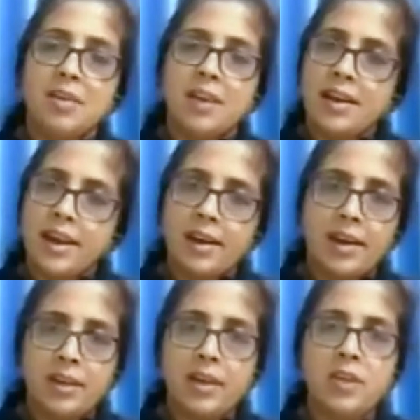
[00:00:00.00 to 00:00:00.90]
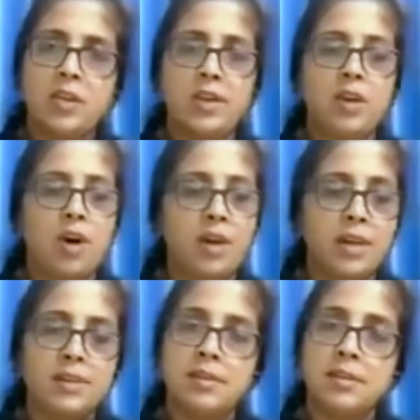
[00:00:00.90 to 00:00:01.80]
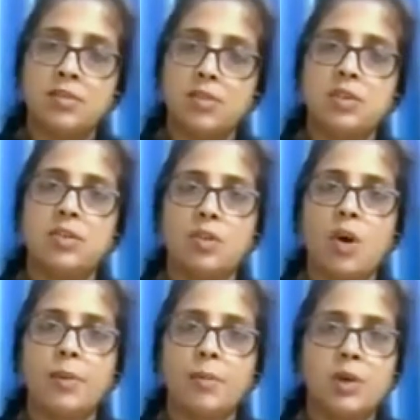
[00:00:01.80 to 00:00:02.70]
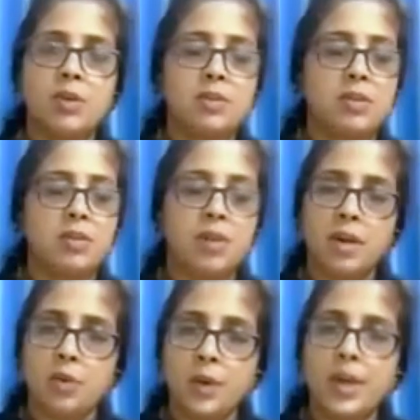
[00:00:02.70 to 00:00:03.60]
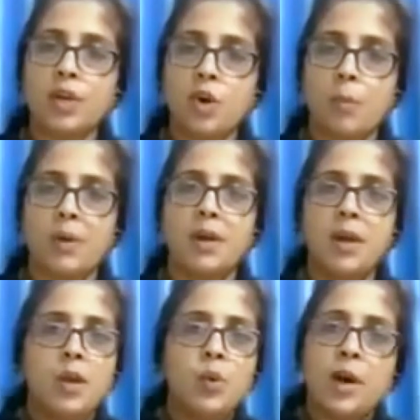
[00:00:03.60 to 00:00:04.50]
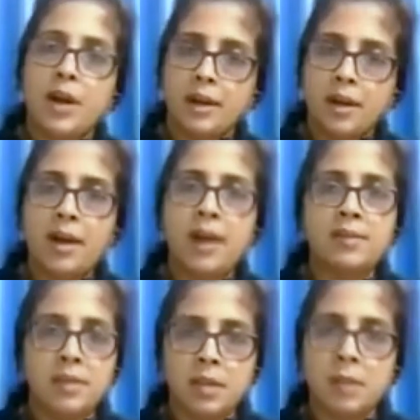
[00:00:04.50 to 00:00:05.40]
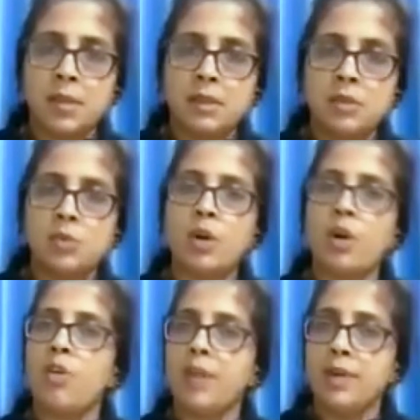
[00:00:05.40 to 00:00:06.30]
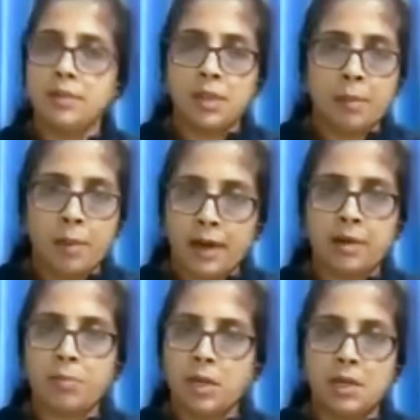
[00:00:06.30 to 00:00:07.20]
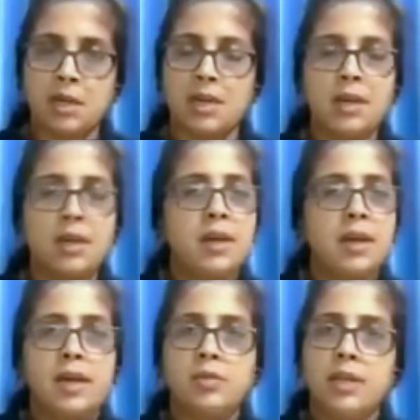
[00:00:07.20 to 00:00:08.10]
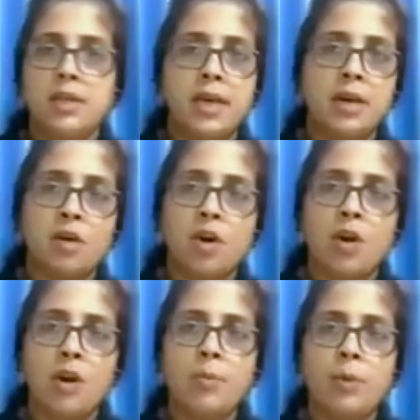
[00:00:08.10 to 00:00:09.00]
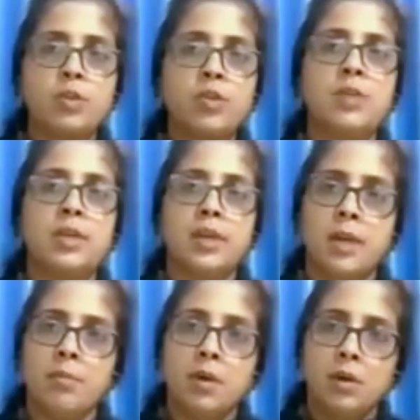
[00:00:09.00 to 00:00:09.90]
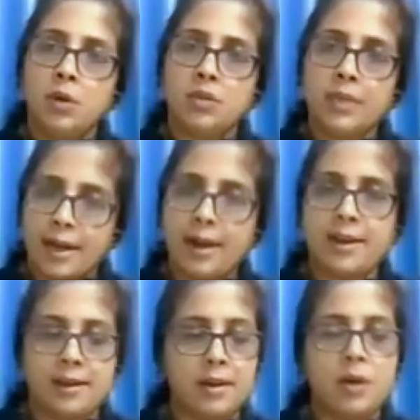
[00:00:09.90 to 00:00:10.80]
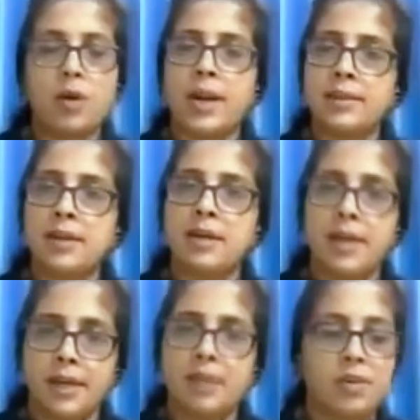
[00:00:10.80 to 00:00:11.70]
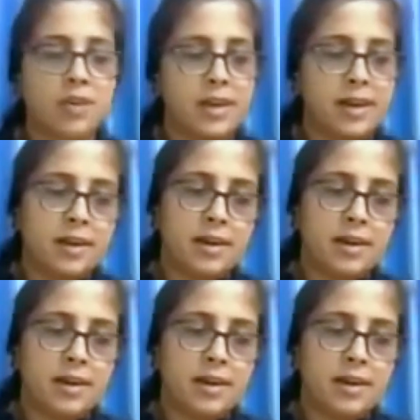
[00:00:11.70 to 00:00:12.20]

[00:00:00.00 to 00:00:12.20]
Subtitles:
And I congratulate the organizers for this topic because it's a very unique topic. You are recognizing the mothers who are always in the back curtain. Actually, their role most of the time goes neglected or rather taken for granted.